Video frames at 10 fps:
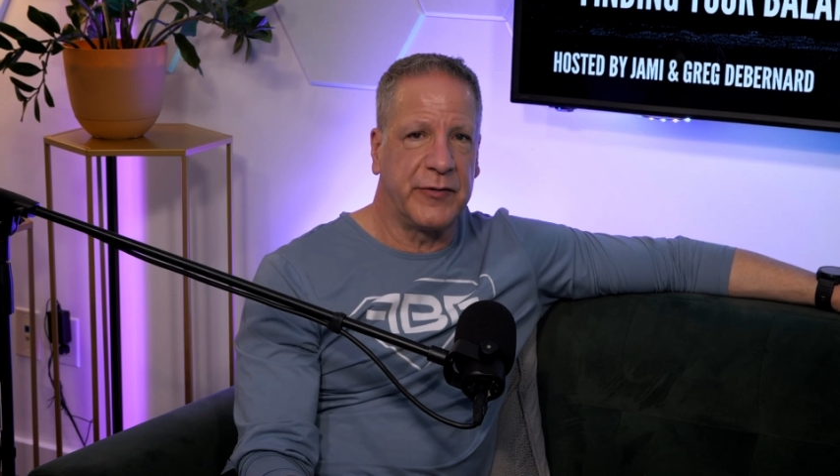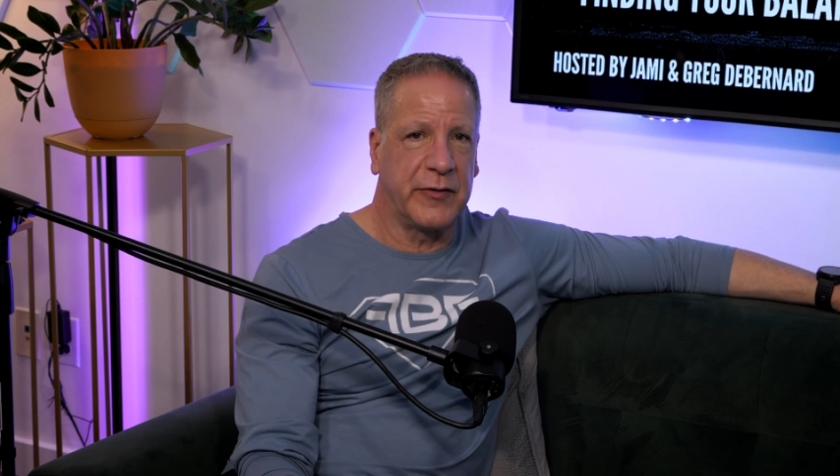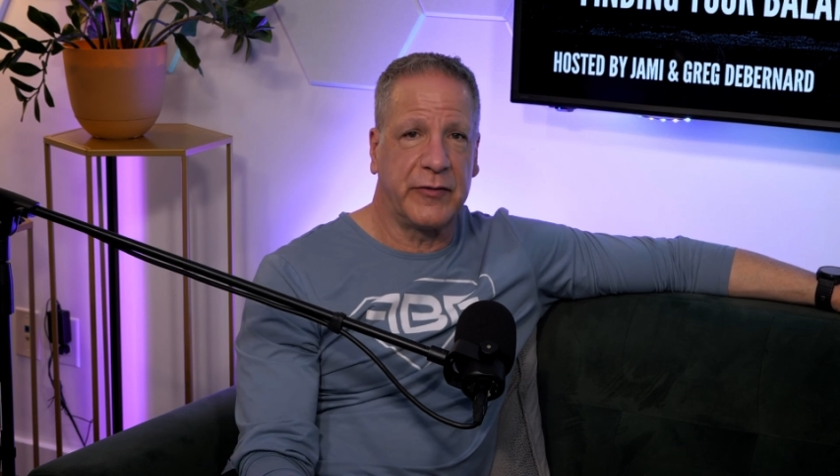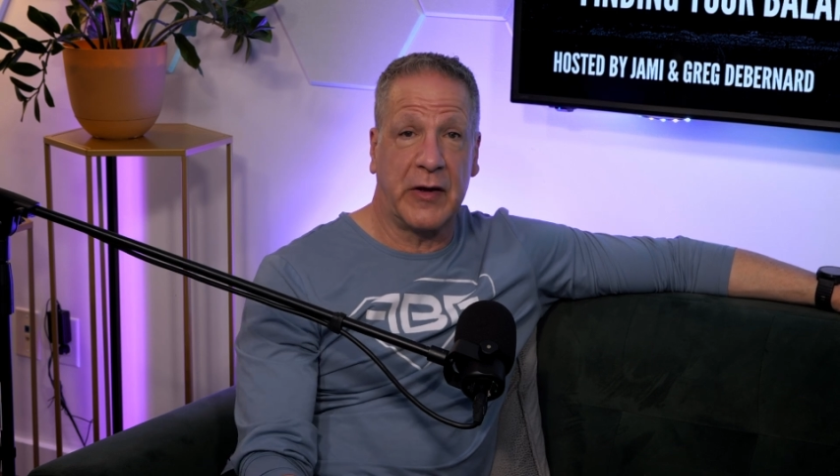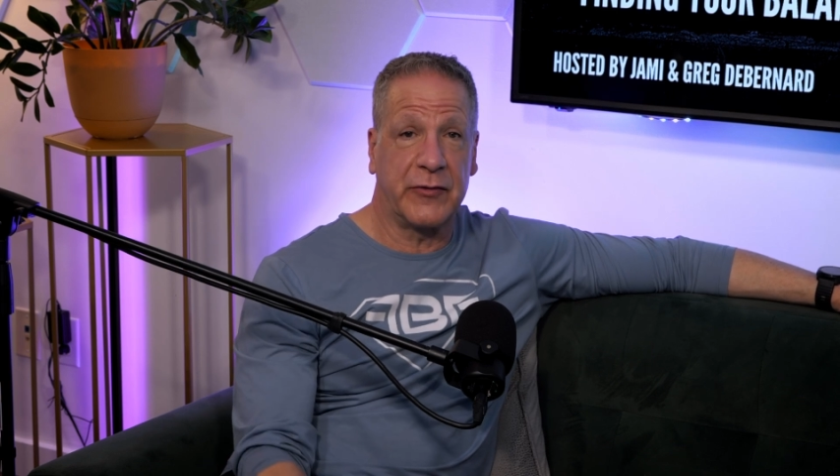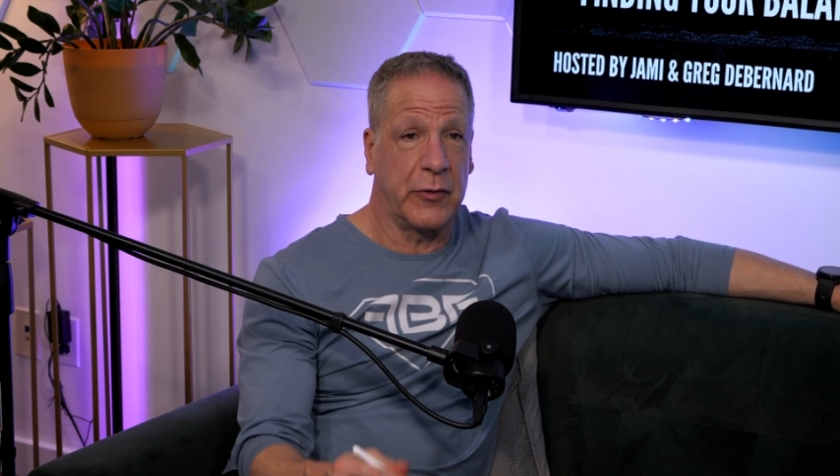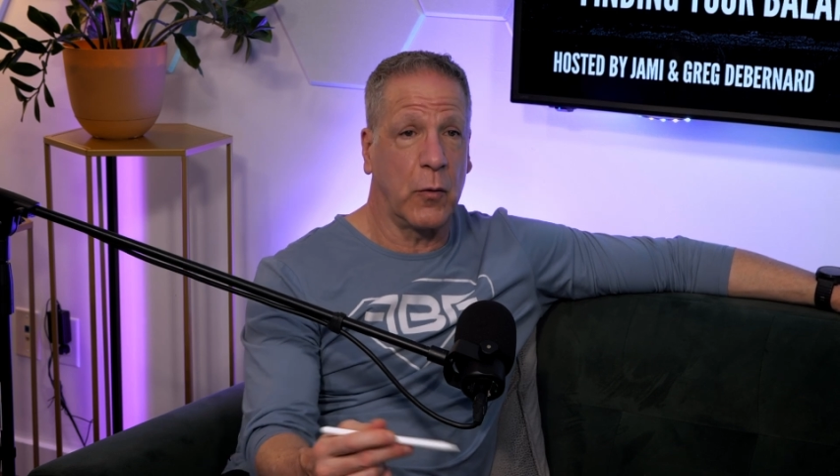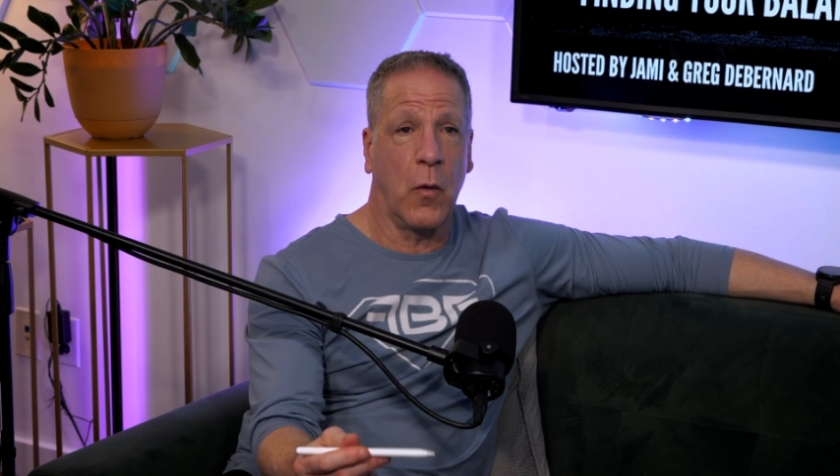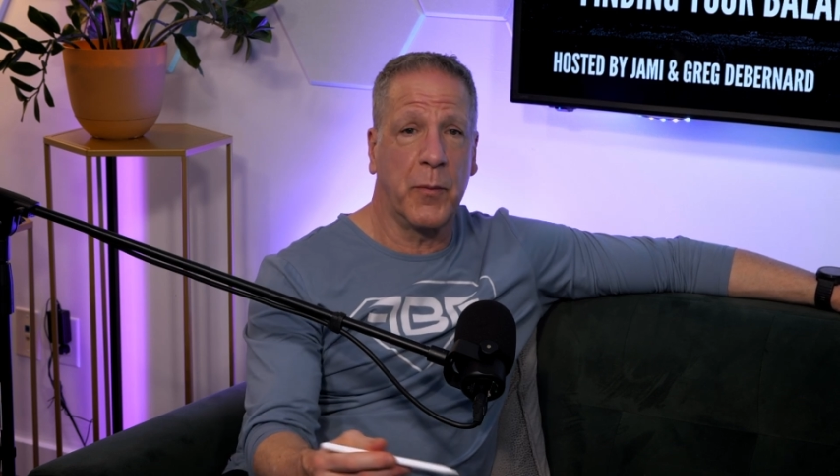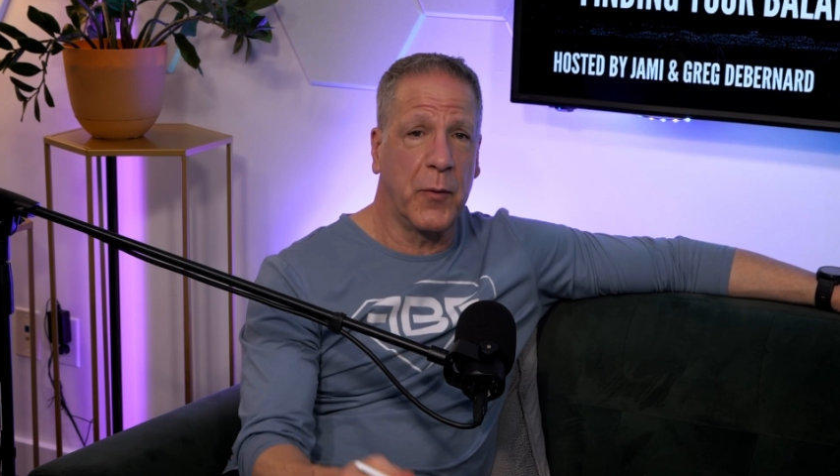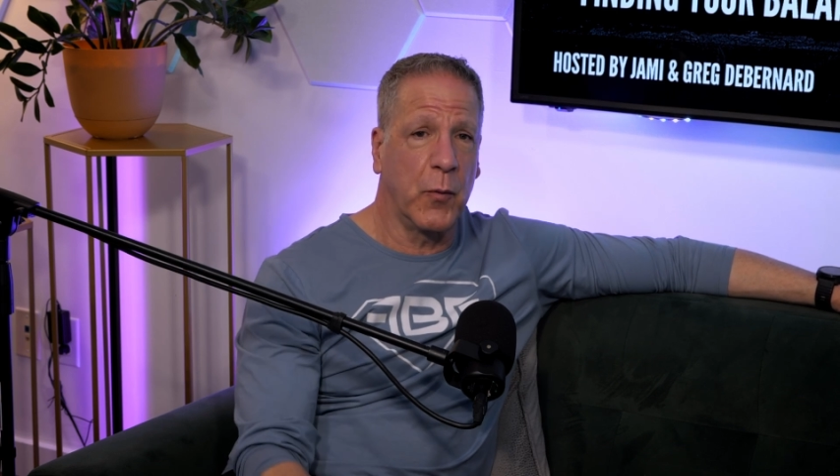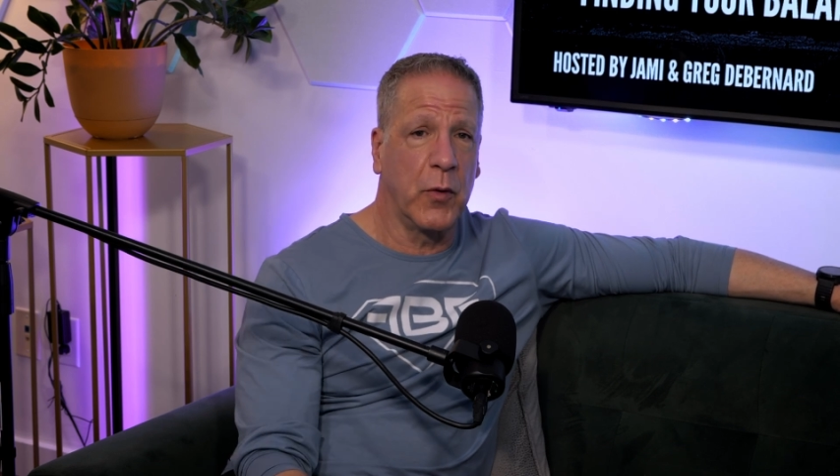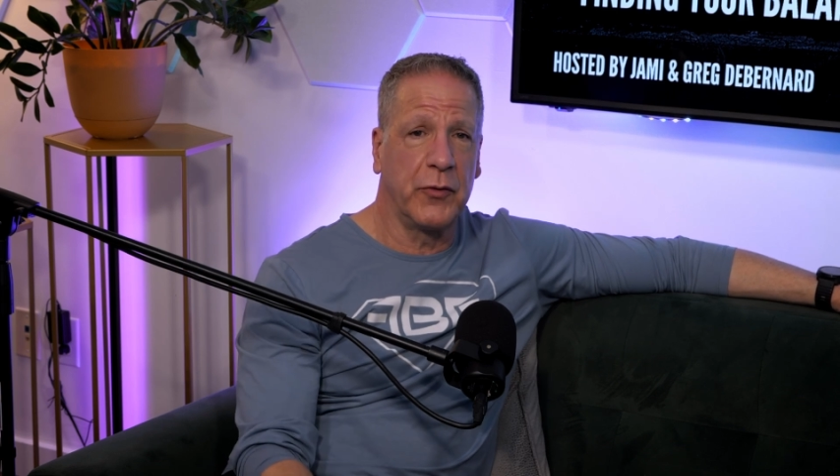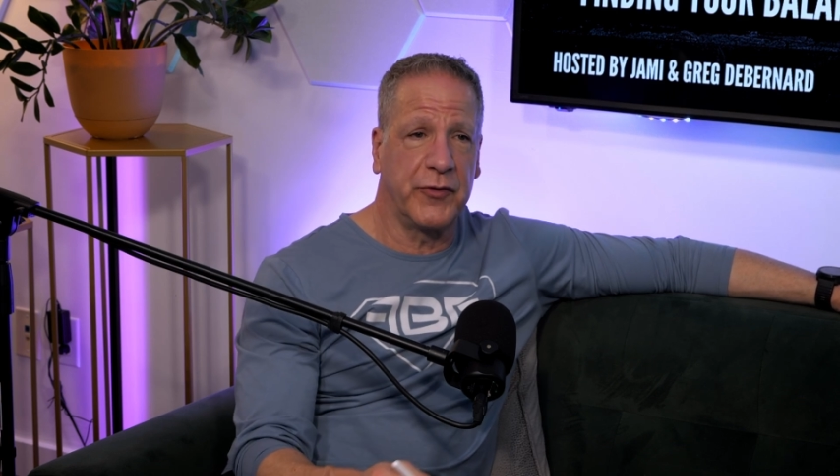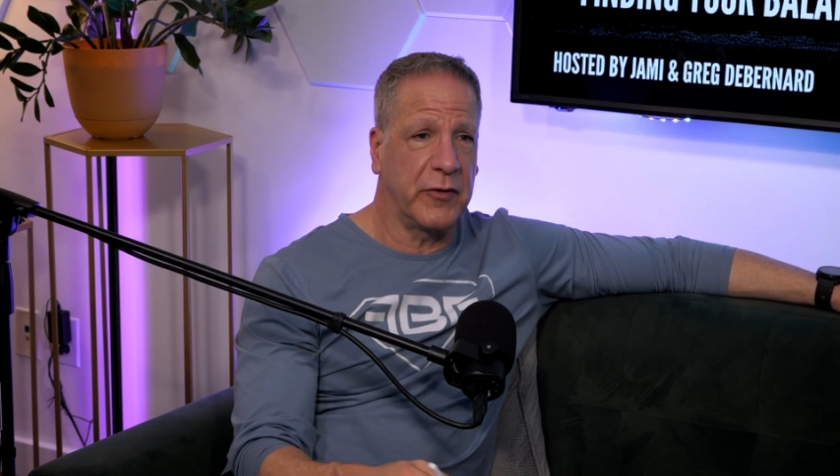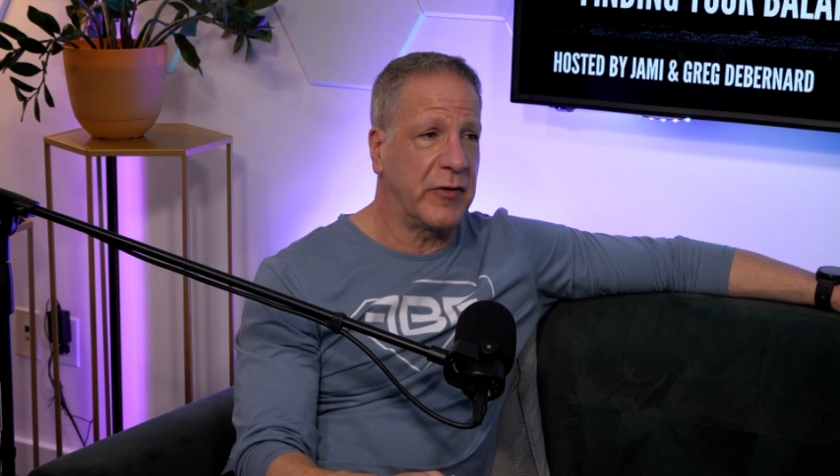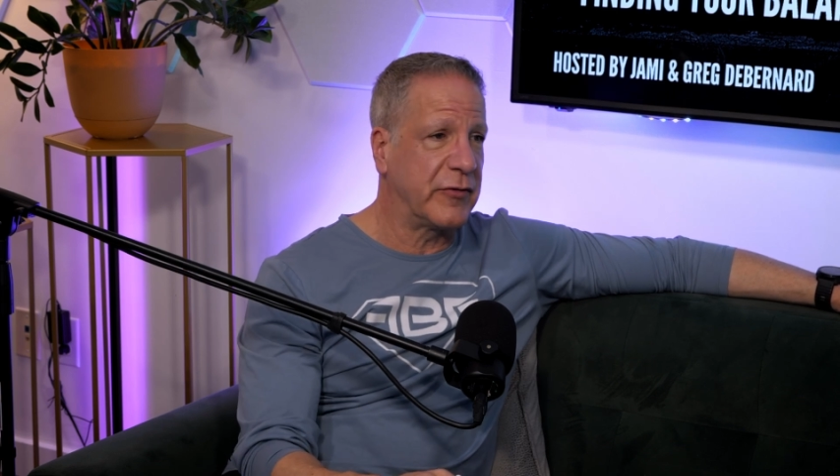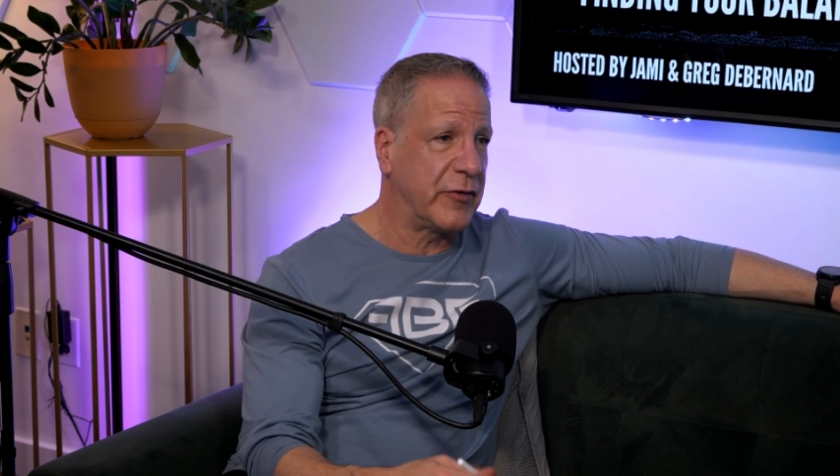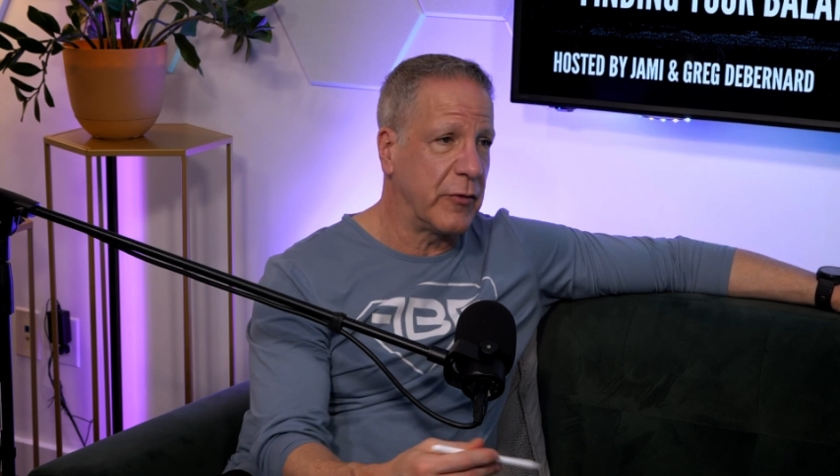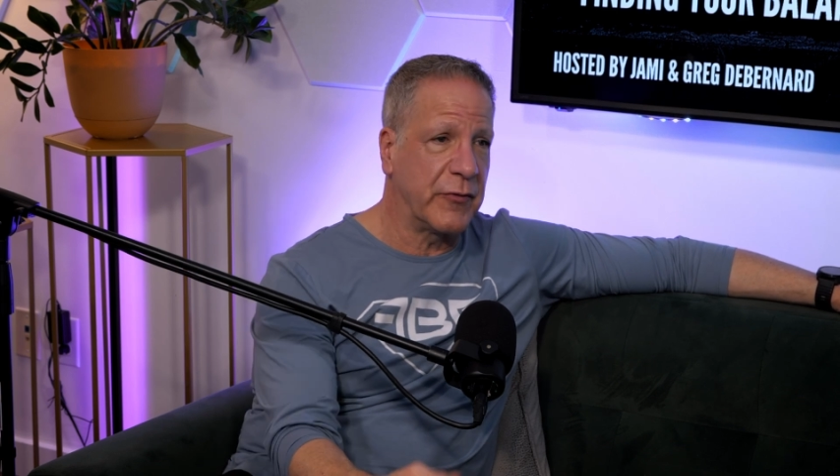success in the corporate world,
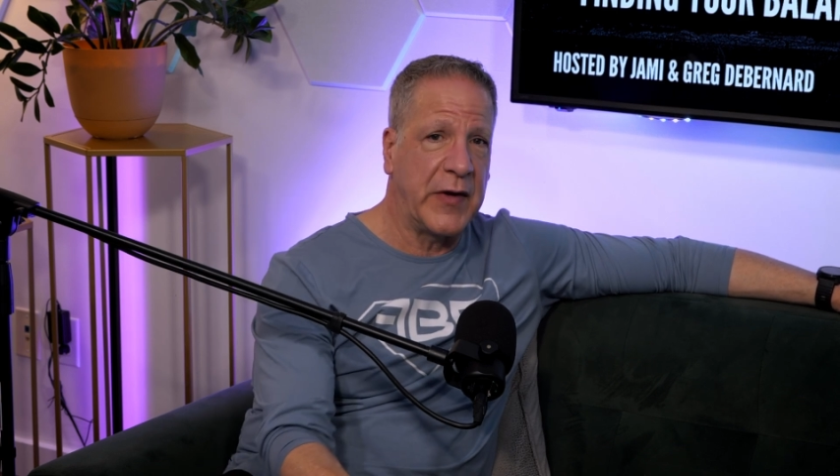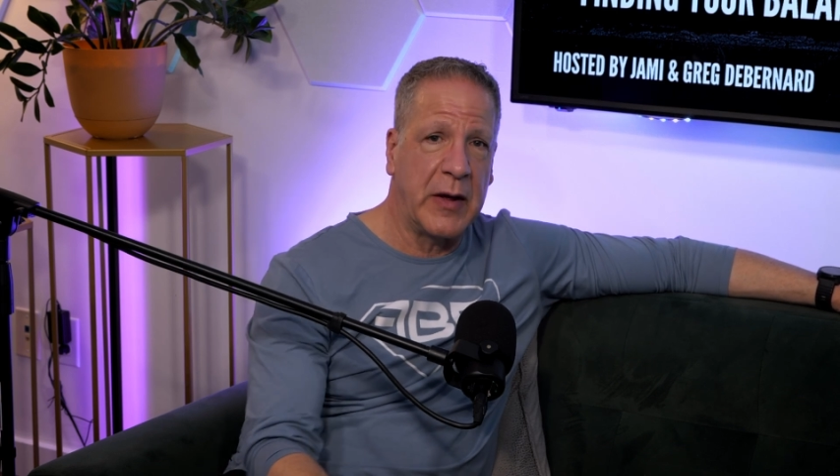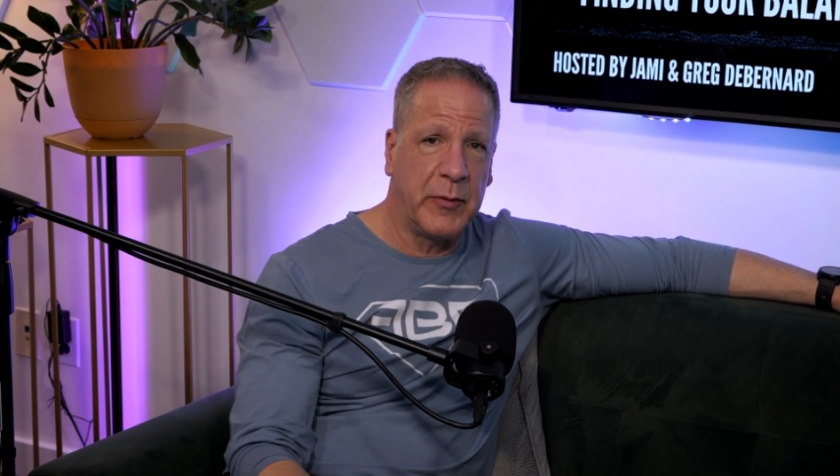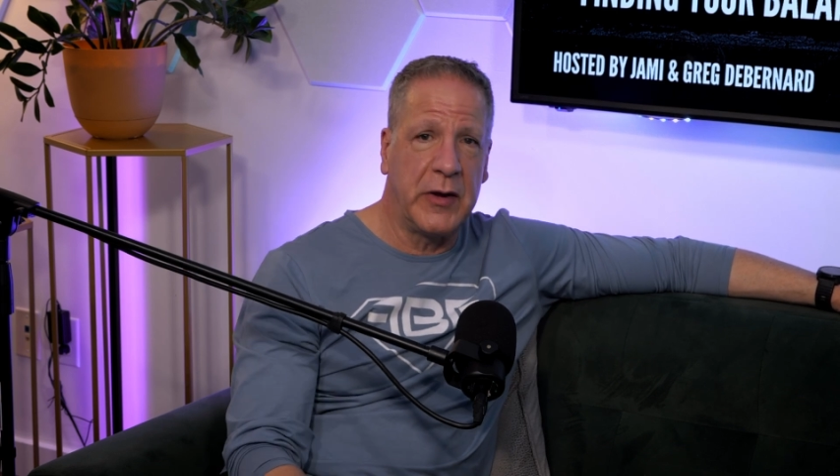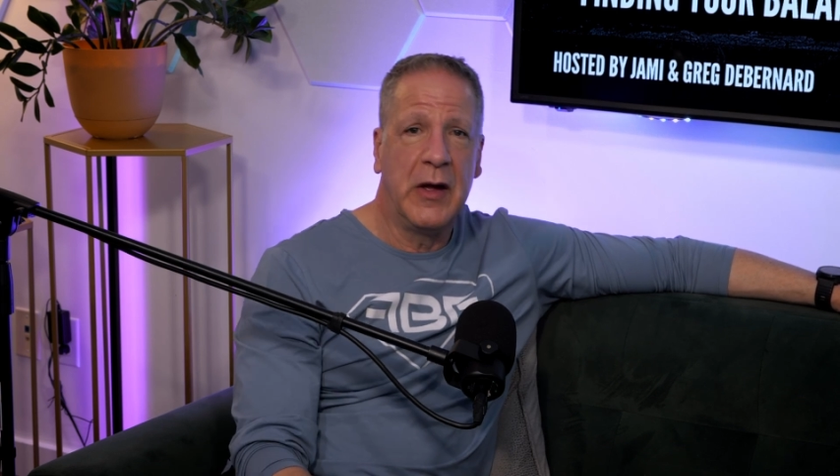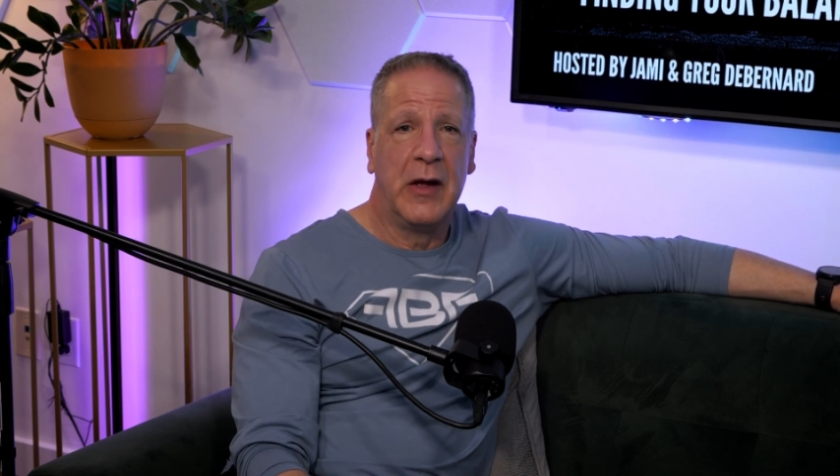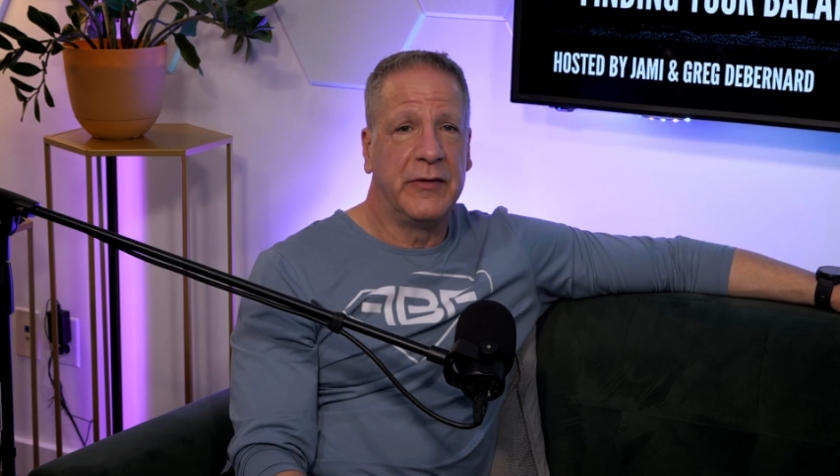success in your family,